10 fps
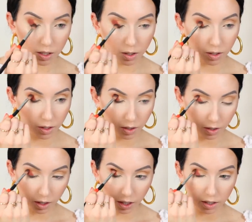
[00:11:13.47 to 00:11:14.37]

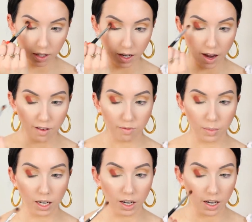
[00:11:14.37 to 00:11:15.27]
on kind of like half
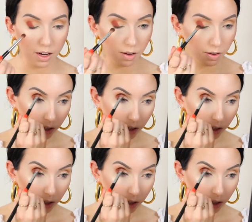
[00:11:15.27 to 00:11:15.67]
my eye